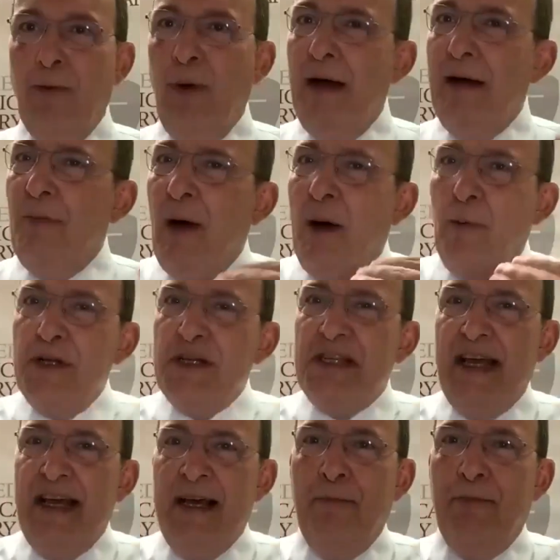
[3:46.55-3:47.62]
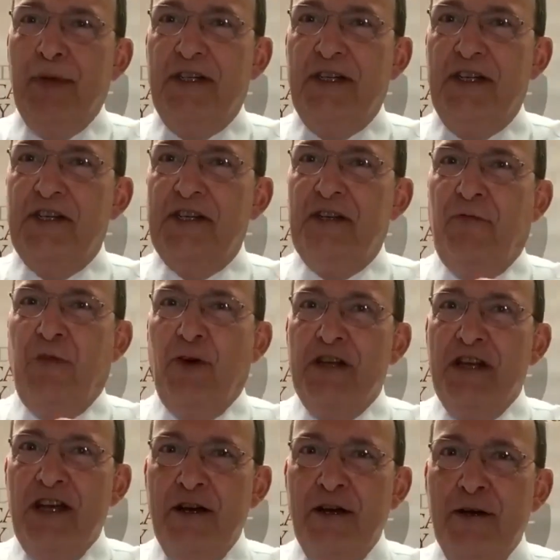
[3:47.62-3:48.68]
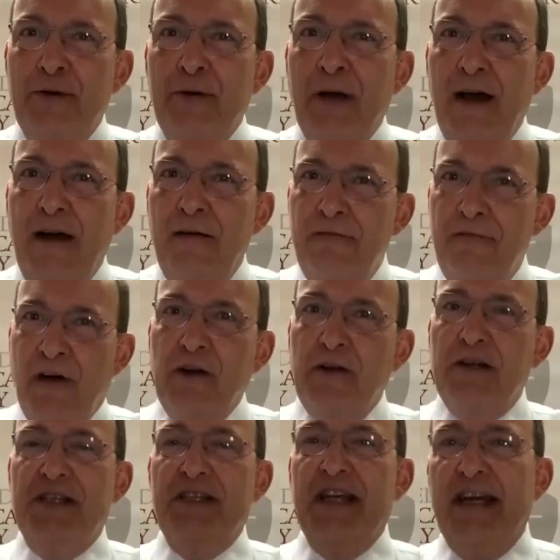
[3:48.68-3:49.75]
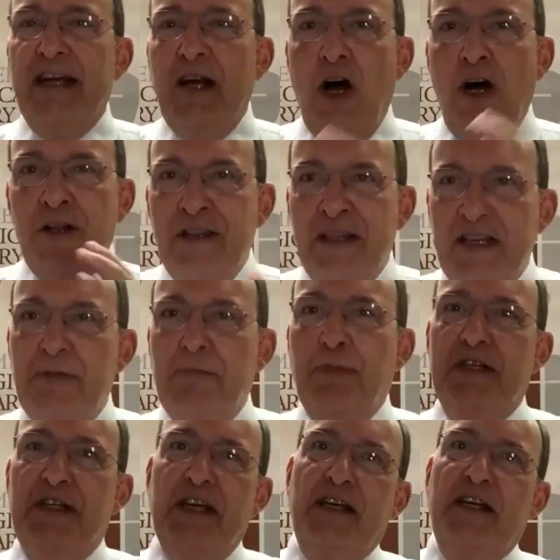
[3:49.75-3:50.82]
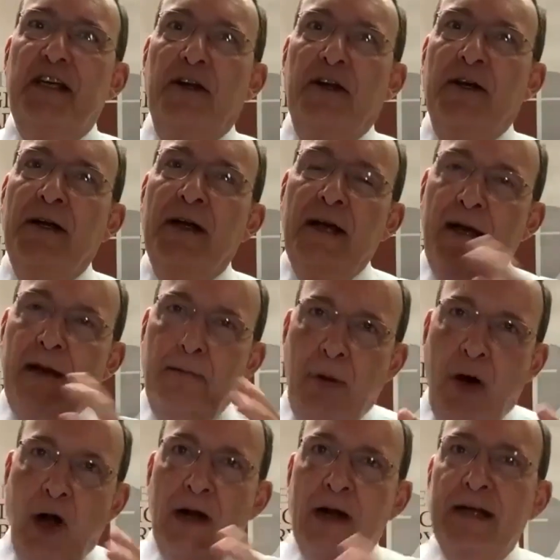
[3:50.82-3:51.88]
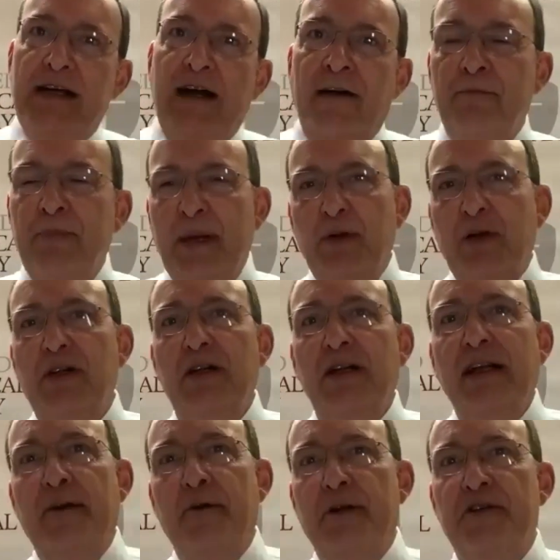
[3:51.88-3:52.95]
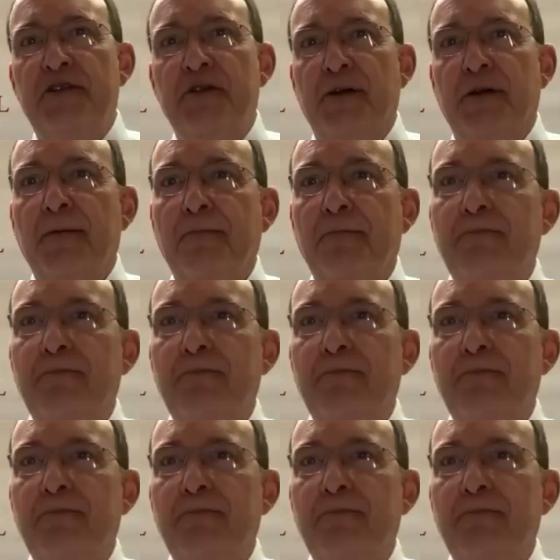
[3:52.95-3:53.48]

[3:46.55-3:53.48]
What what was the impetus for you focusing on this particular part of biblical literature?